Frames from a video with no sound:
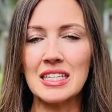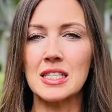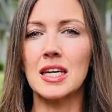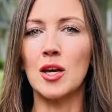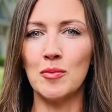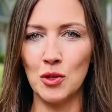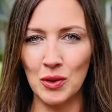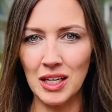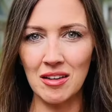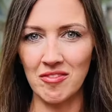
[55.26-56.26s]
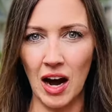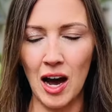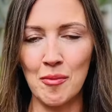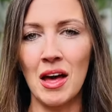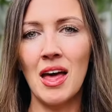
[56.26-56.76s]
is the community
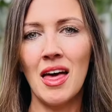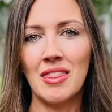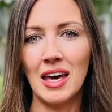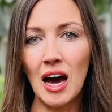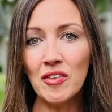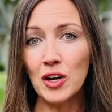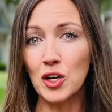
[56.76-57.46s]
vibe. They have a